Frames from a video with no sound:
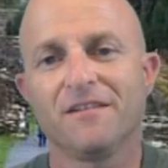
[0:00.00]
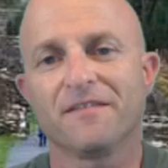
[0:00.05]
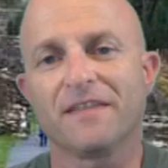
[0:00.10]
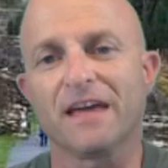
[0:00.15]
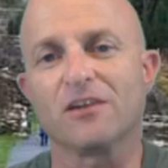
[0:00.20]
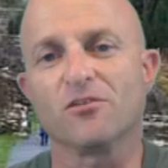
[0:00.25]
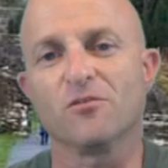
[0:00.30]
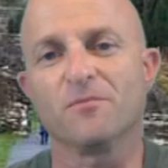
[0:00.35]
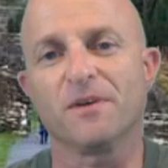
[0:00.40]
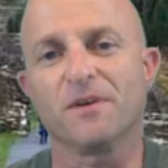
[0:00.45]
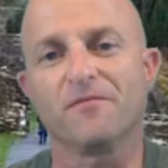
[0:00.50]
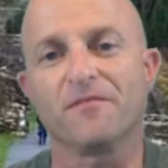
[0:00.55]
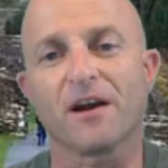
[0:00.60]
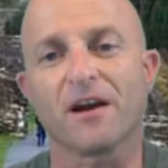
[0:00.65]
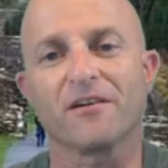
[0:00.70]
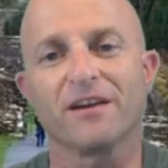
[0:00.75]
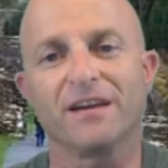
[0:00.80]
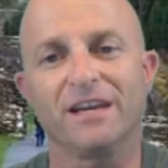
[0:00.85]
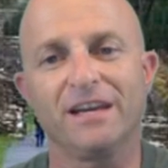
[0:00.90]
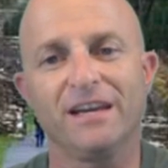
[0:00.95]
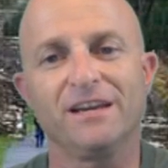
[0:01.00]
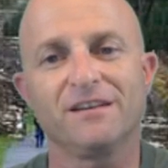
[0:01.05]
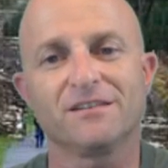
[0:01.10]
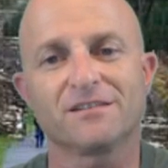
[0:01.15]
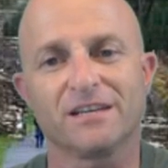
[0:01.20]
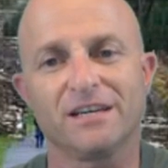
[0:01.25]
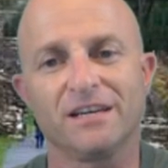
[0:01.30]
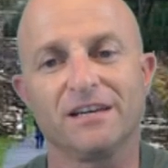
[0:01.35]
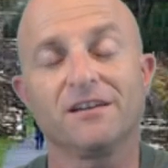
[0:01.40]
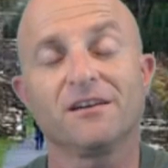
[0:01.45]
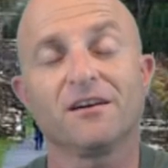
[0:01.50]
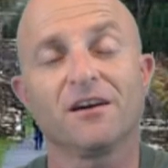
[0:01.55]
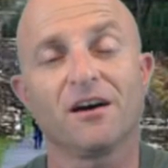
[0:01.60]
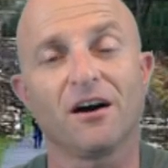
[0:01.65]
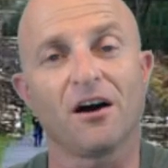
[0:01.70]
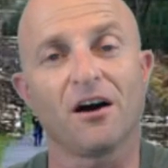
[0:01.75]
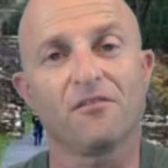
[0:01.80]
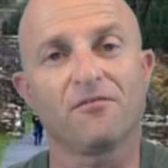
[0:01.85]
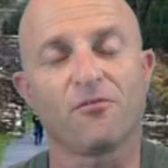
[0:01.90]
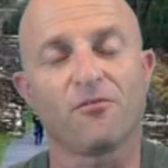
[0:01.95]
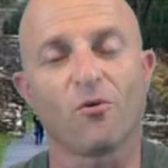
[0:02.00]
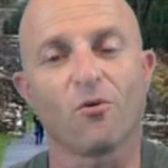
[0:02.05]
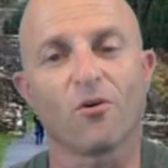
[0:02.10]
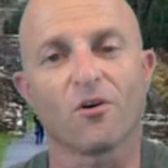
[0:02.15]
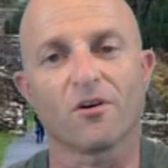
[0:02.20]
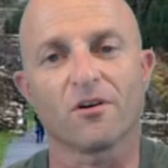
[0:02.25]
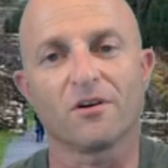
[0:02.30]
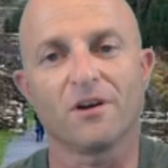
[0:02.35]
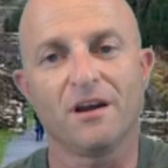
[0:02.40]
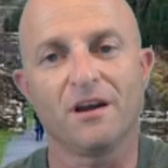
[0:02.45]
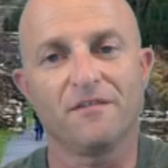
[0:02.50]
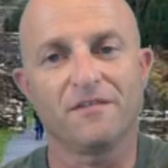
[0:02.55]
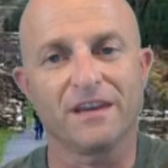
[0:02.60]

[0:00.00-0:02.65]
then it would be very easy for